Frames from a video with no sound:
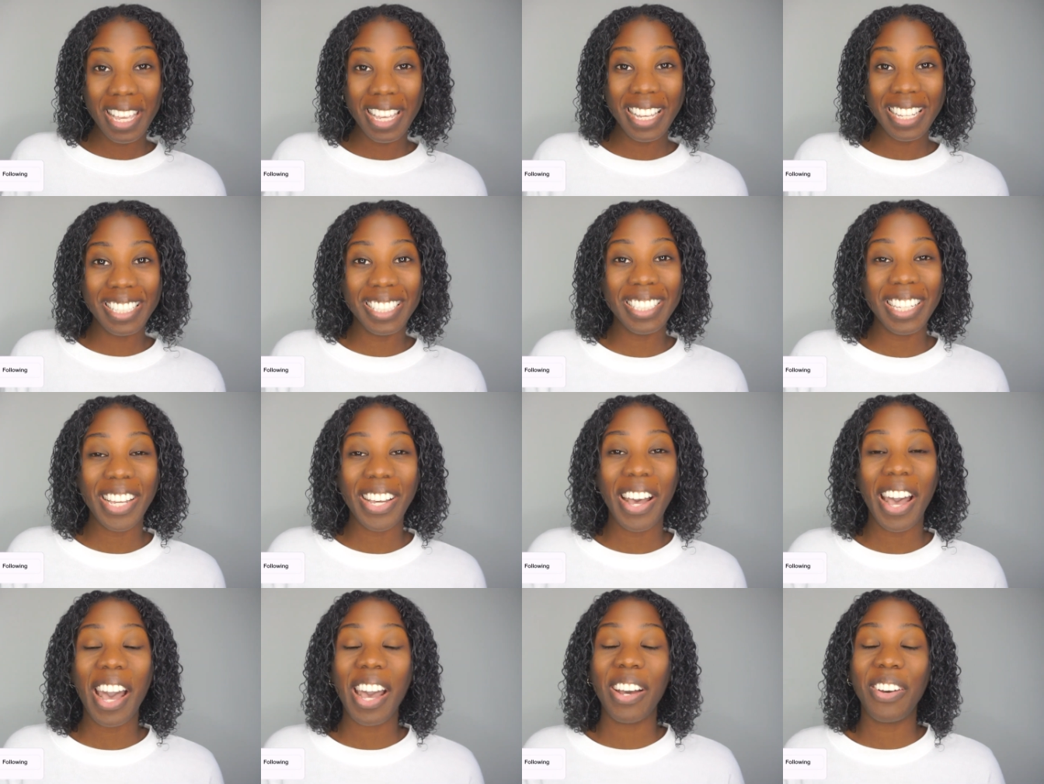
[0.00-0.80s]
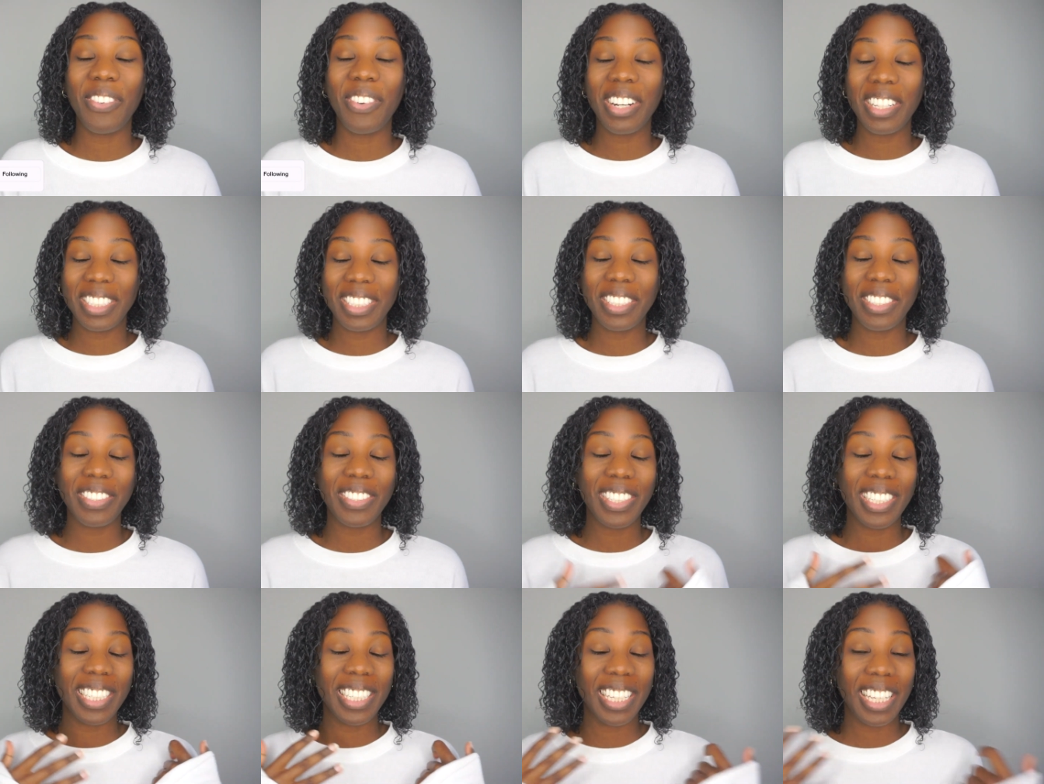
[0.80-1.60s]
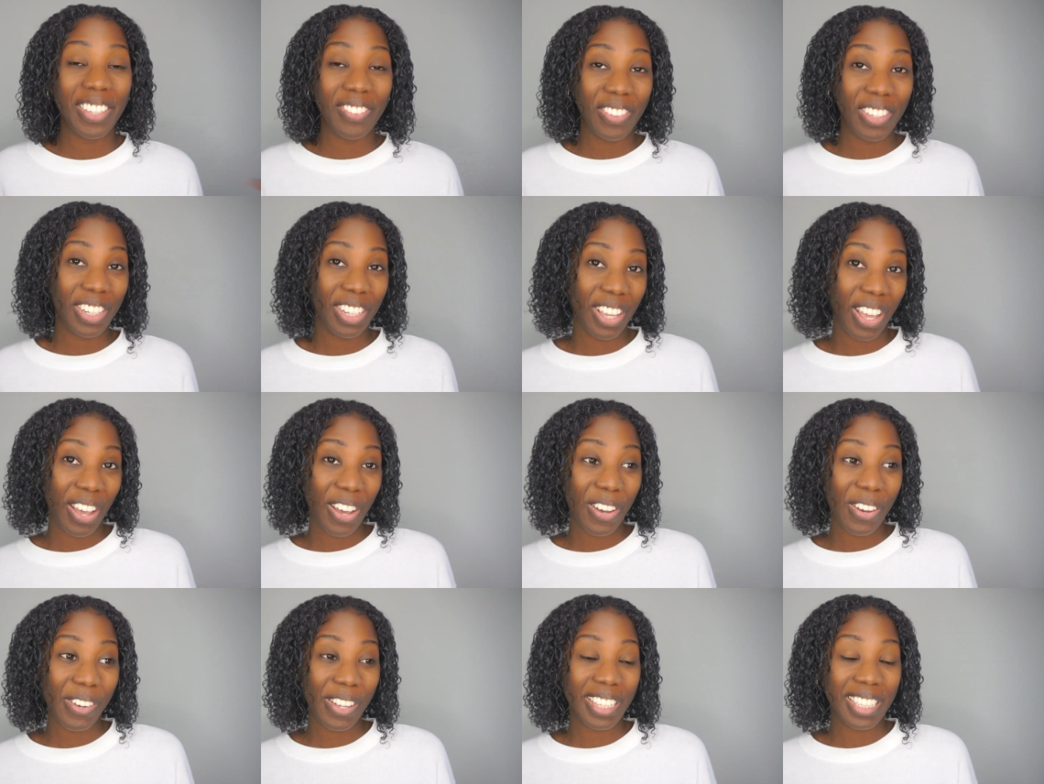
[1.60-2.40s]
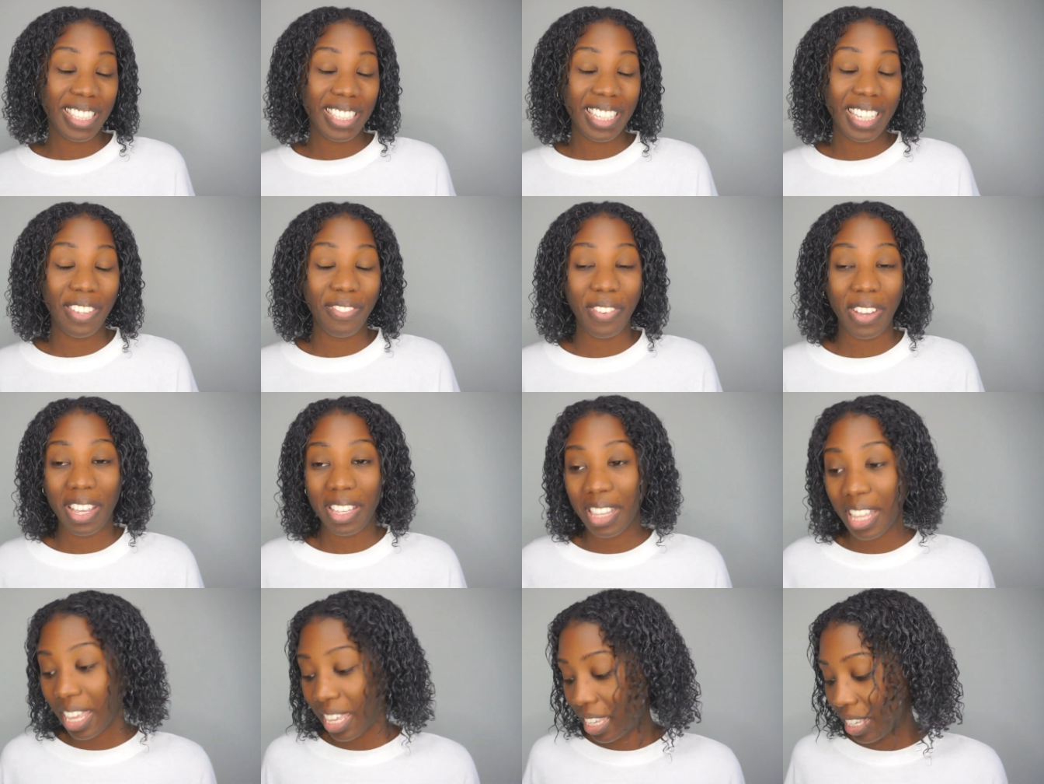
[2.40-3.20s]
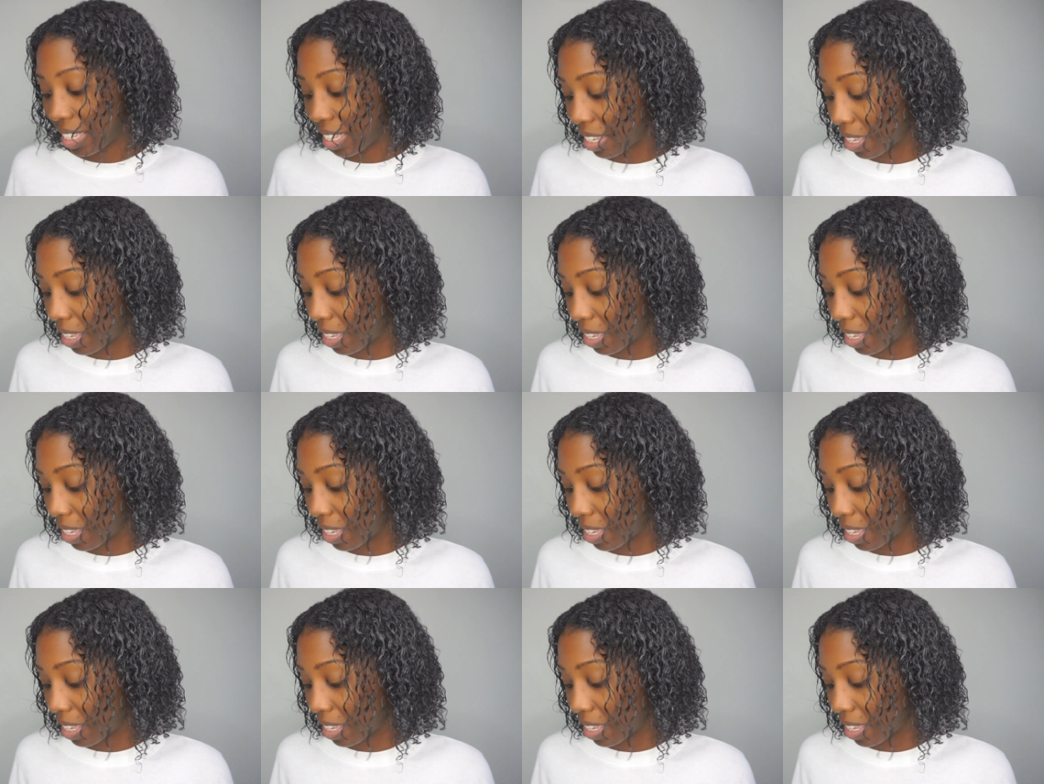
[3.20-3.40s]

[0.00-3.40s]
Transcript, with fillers: And so I want to give it a go and see if I like